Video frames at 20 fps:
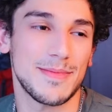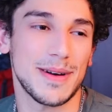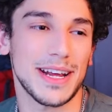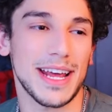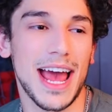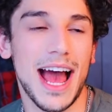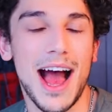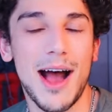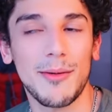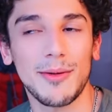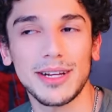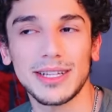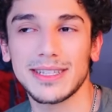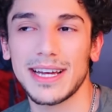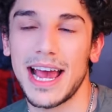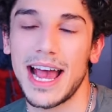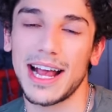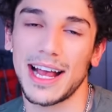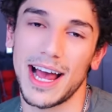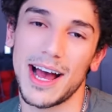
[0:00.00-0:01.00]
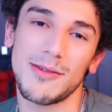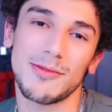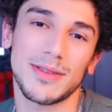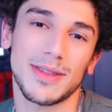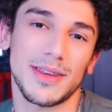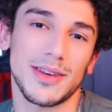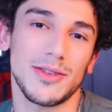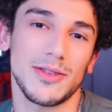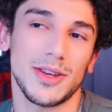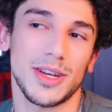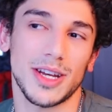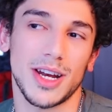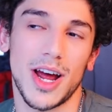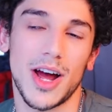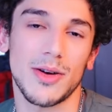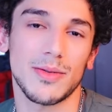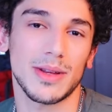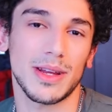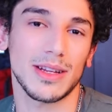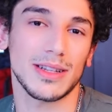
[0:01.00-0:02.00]
But yeah, I wanted to hang out with you, you
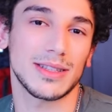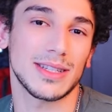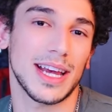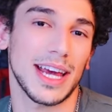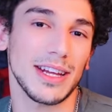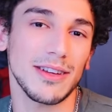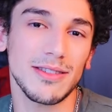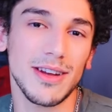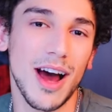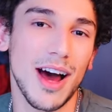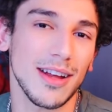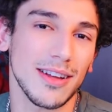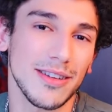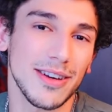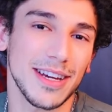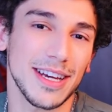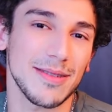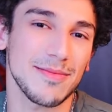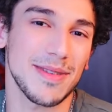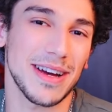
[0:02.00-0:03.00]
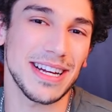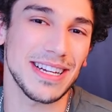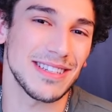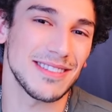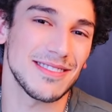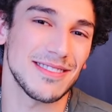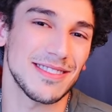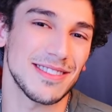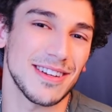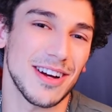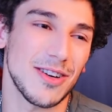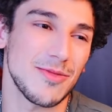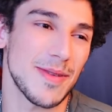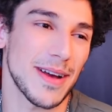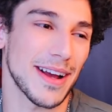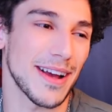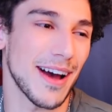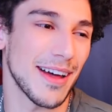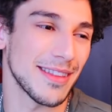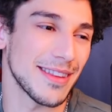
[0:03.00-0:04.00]
know. It's, can you not look at my... Oh
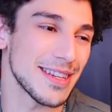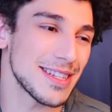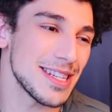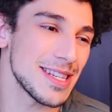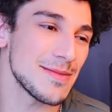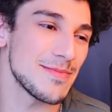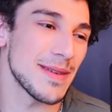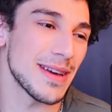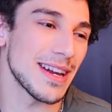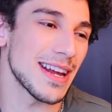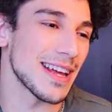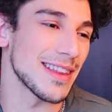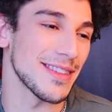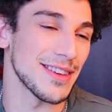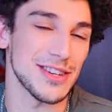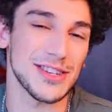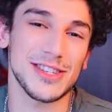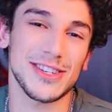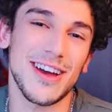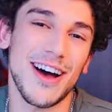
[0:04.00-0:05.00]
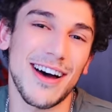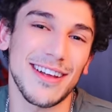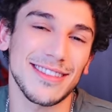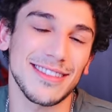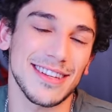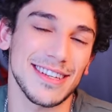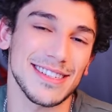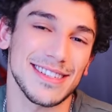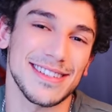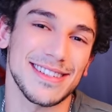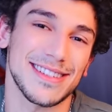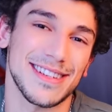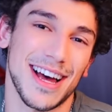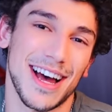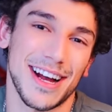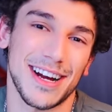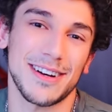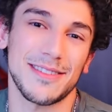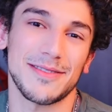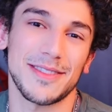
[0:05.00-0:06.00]
my god, this has been in the shot this
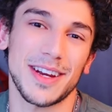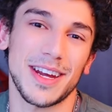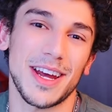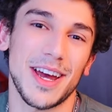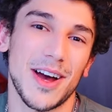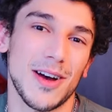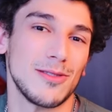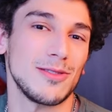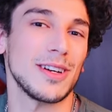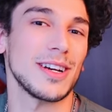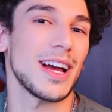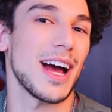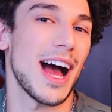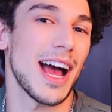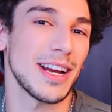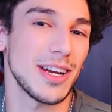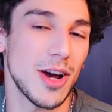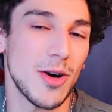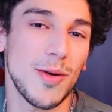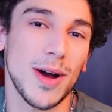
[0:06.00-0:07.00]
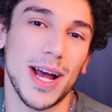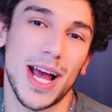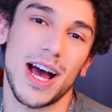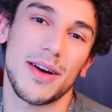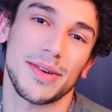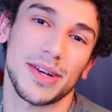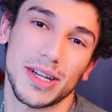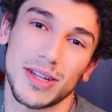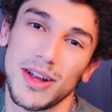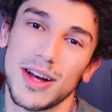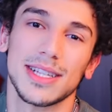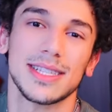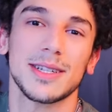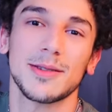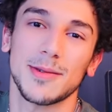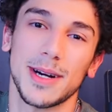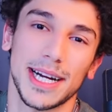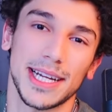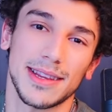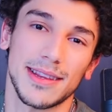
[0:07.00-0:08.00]
entire video. Look, I know I have a closet
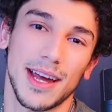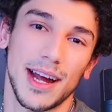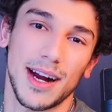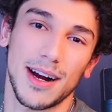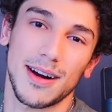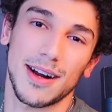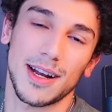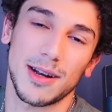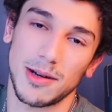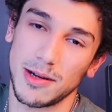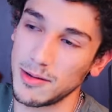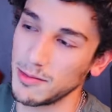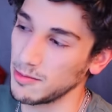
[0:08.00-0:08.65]
right there, and